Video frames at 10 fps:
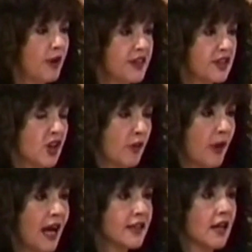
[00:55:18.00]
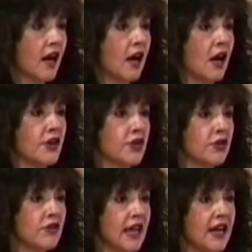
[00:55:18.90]
But the Dharmata, our
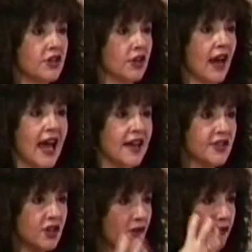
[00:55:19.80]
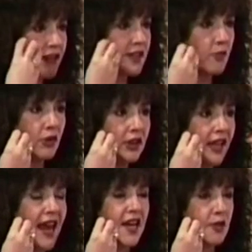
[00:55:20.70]
true nature, has no
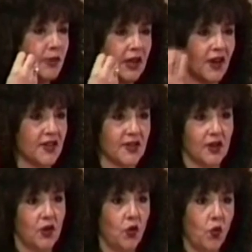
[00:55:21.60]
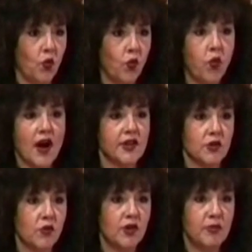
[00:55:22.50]
visible light, because
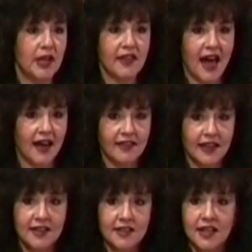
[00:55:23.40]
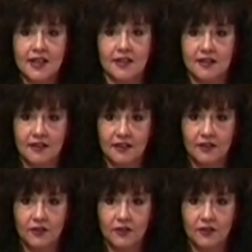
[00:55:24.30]
what would be that is lit?